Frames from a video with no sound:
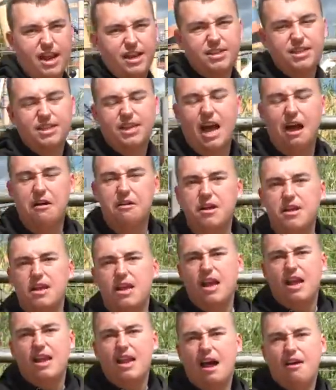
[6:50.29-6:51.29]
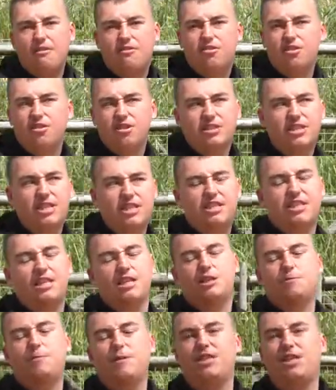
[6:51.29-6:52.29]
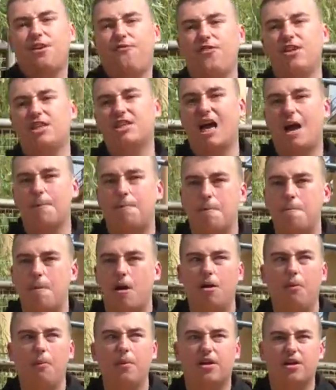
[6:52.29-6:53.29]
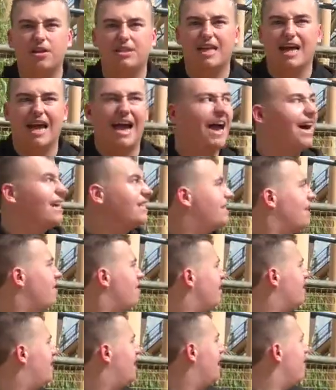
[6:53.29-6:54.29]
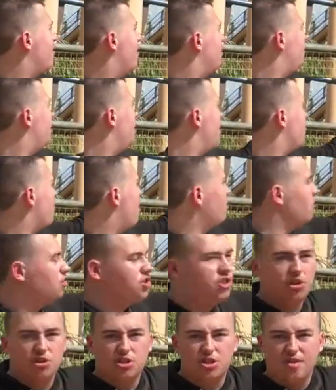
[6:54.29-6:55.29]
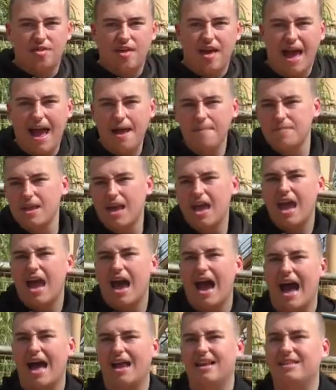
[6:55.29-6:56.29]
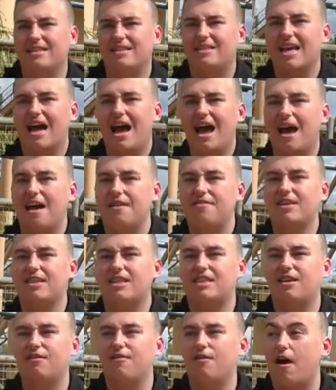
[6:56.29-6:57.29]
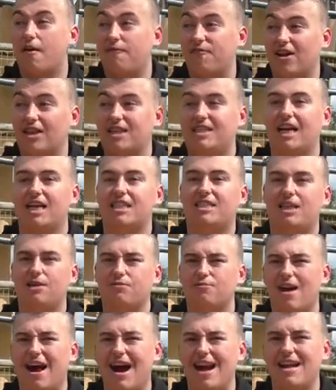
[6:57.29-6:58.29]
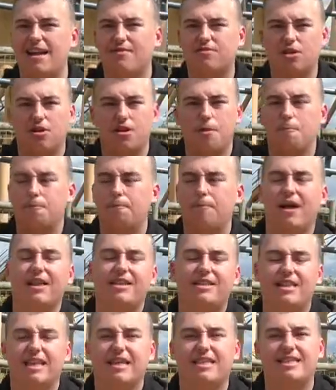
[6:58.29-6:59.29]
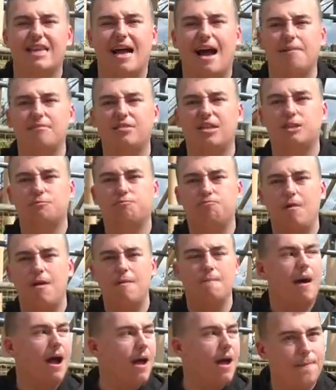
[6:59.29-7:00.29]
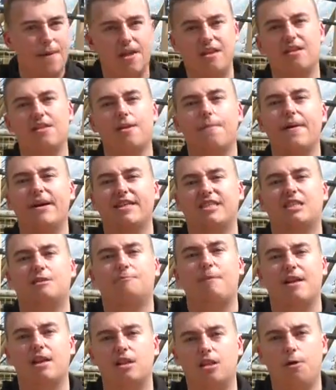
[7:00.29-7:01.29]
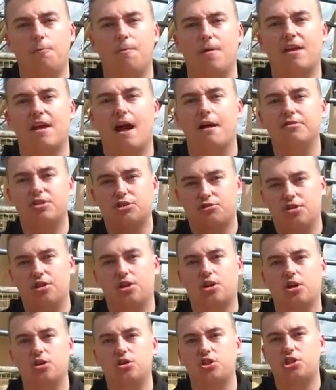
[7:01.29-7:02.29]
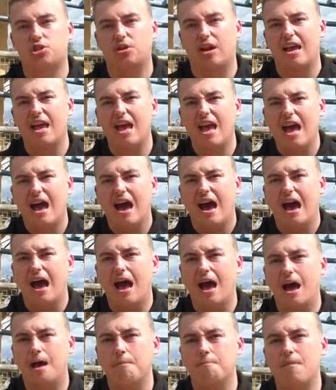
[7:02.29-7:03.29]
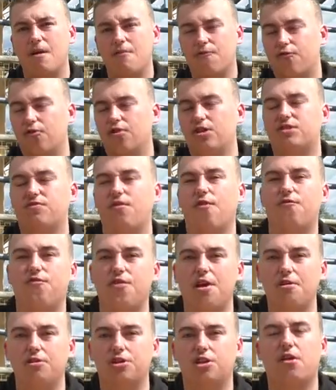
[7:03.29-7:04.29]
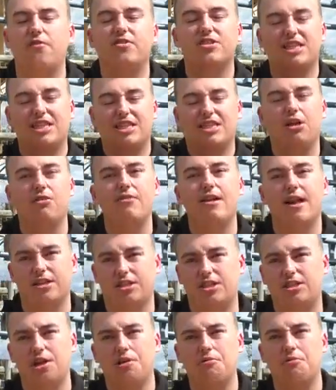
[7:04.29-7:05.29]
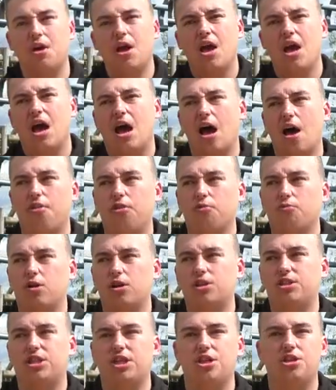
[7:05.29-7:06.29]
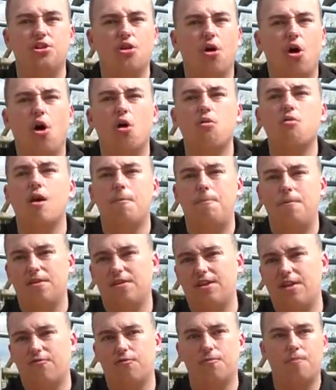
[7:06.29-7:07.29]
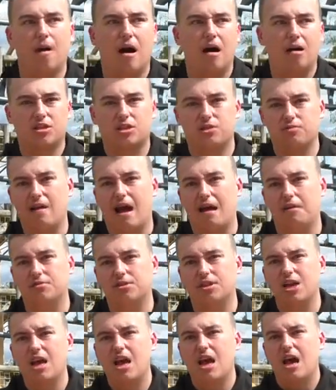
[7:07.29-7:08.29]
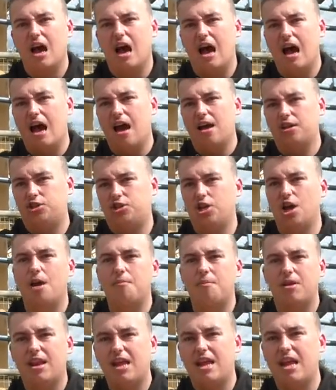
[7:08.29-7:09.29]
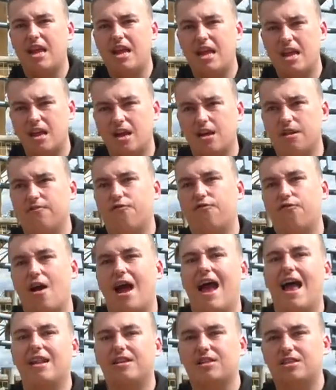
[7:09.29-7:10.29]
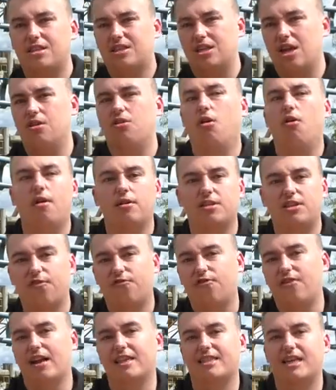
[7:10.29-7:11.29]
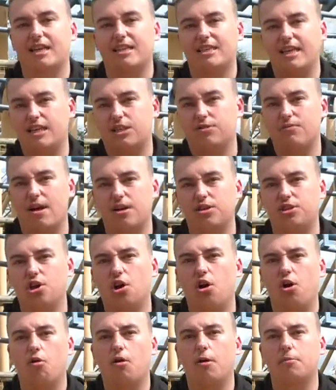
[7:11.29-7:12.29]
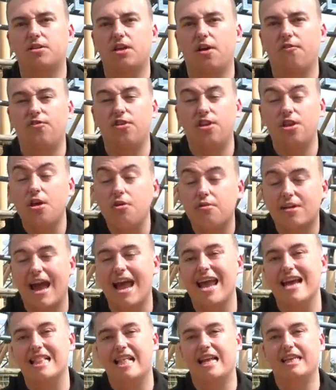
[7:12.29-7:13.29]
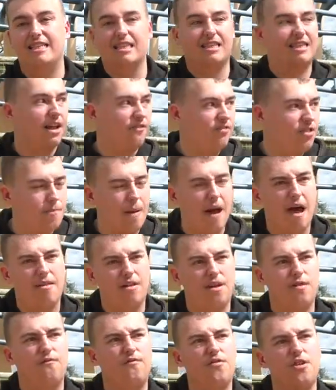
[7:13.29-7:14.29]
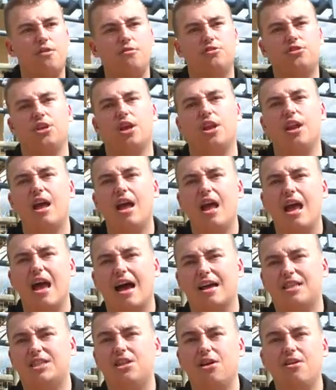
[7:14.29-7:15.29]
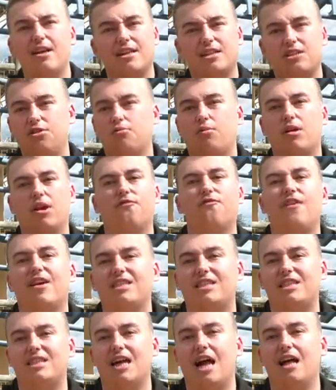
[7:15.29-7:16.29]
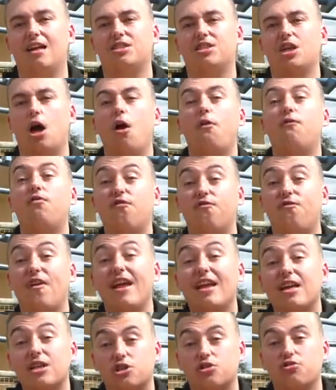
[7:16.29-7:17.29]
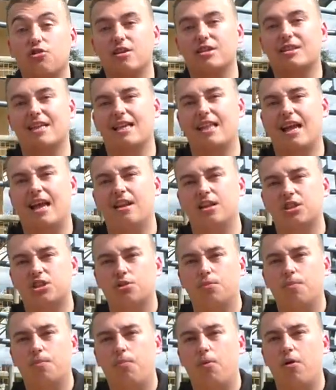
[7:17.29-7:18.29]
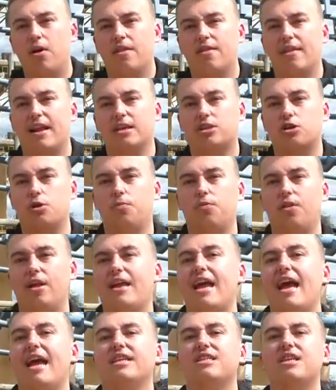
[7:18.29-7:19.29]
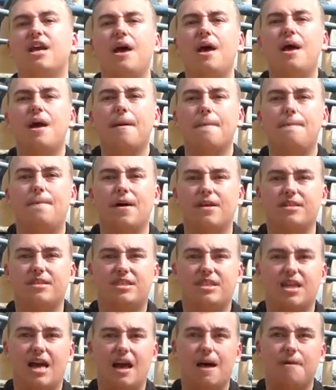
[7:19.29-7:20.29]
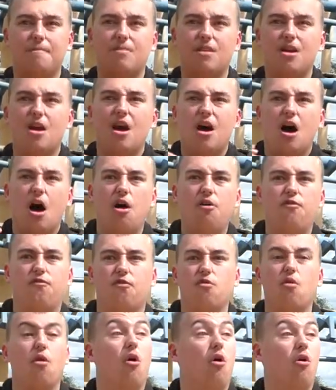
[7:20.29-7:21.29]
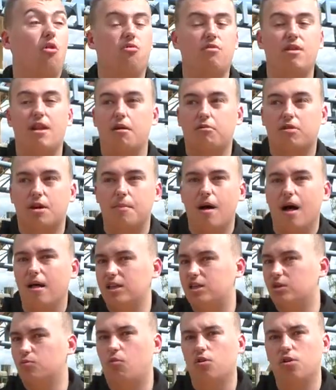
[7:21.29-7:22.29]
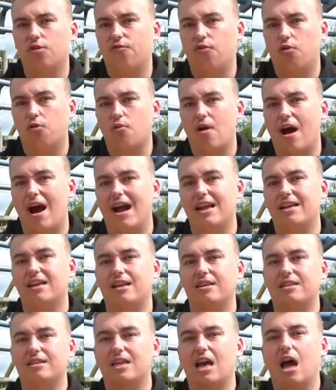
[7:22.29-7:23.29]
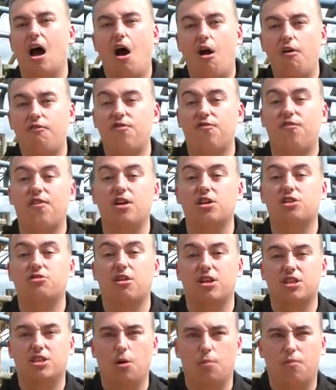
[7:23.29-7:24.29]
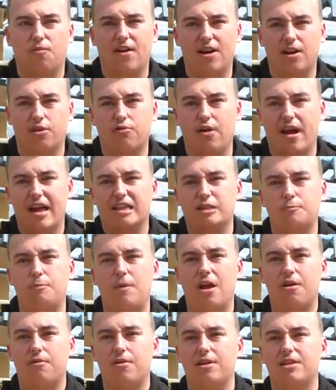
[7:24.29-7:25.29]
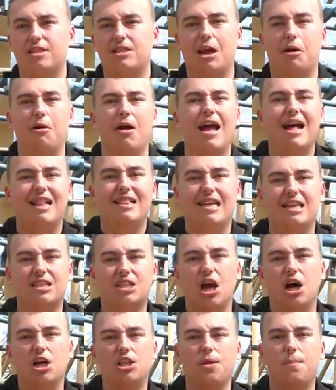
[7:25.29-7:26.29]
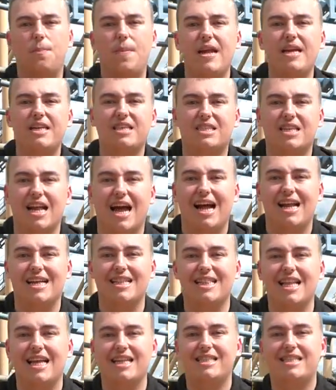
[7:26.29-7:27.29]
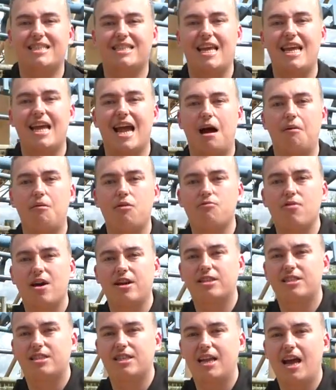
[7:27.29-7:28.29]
years ago. Now, of course, this is a specific type of model because it has the zero G roll just there and uh, this is a, a, fantastic ride. I've done it plenty of times. It's, in opinion, the best suspended looping coaster in the country uh, in front of Infusion. Obviously, still yet to do uh, the ones in Europe, at the different parks around uh, Germany and France and all those different SLCs around Europe. So for the UK at least, it's definitely better than Infusion. I still yet to do the one at Fantasy Island, so hopefully, fingers crossed, get that in at some point in the next couple of years. But um, overall, you know, Kamal is a wonderful ride, and uh, hopefully, fingers crossed, it'll provide a great experience. So let's get on the Beast and let's see how it rides